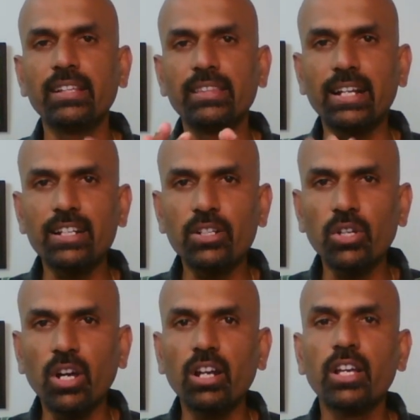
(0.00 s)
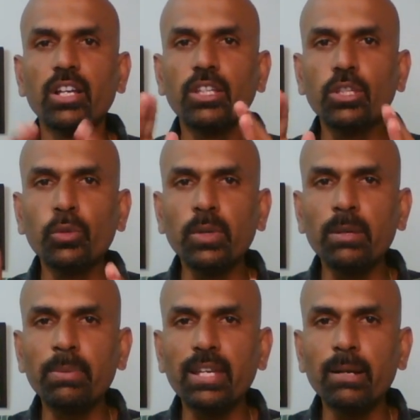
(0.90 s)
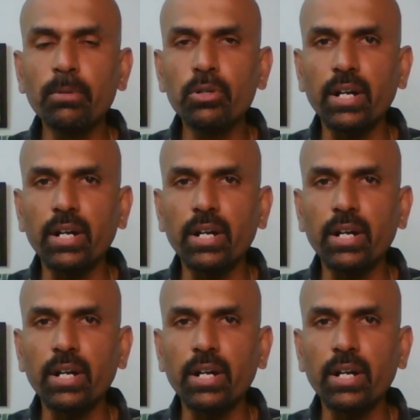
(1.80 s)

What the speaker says: that and all, you will be able to